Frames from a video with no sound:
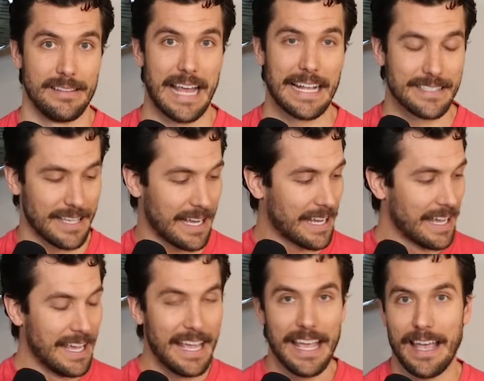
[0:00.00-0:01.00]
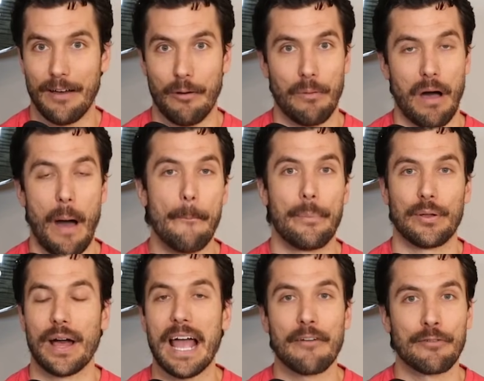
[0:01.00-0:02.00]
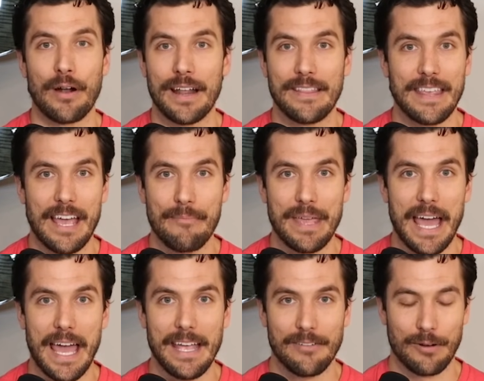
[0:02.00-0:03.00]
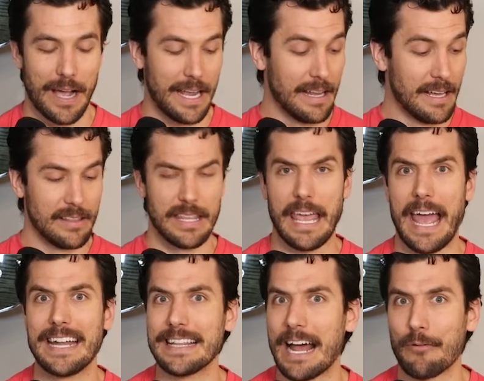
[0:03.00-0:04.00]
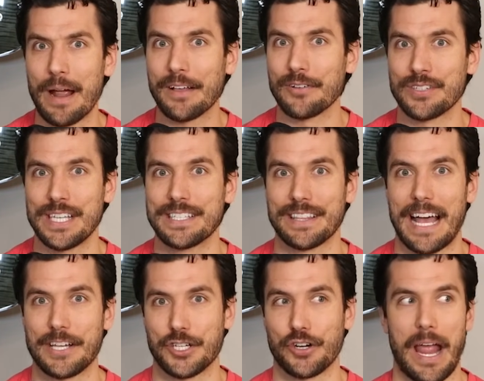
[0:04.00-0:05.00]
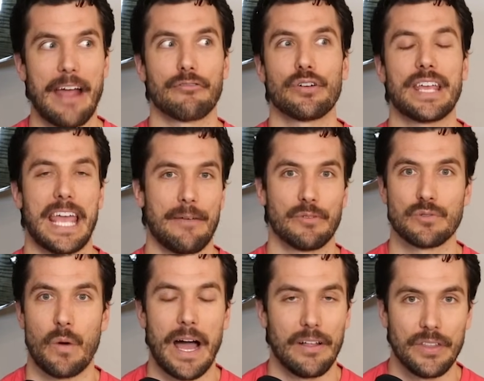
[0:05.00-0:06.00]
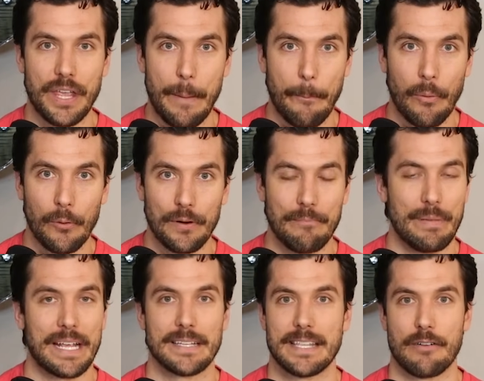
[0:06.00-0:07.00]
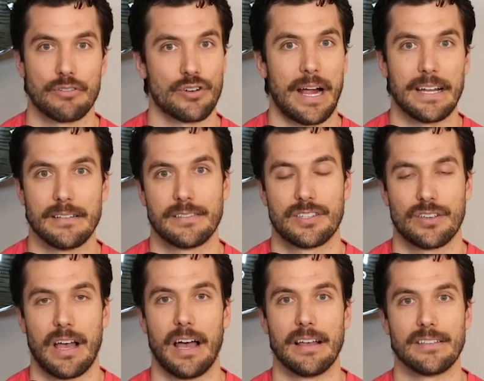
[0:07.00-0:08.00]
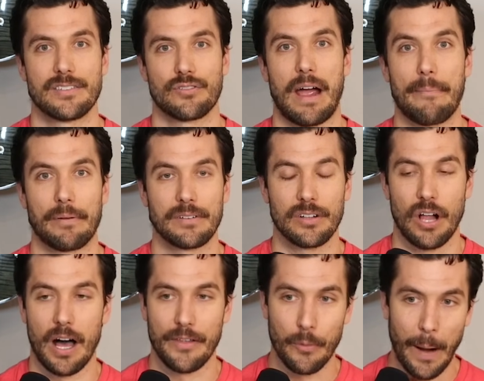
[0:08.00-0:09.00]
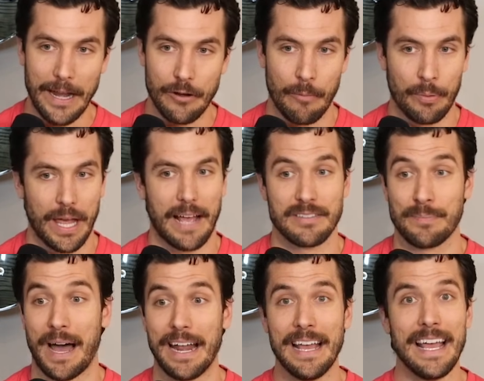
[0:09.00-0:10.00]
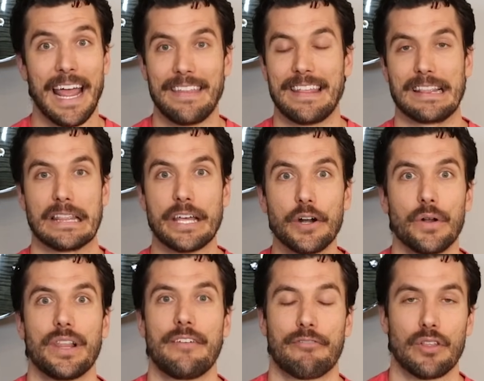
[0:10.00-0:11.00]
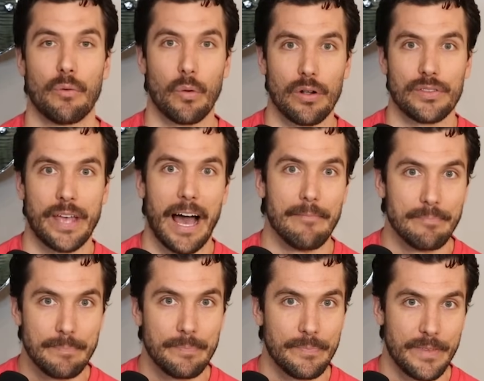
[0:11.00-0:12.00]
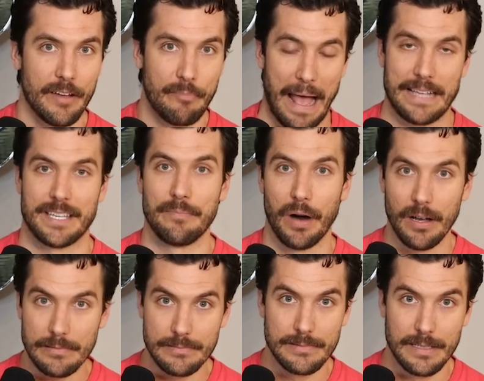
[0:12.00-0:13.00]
That's like a playoff run in the NBA, right? The end of that regular season last year, every game was wildly important because they were trying to scrap and claw their way into a playoff spot. And then literally for the World Cup of basketball.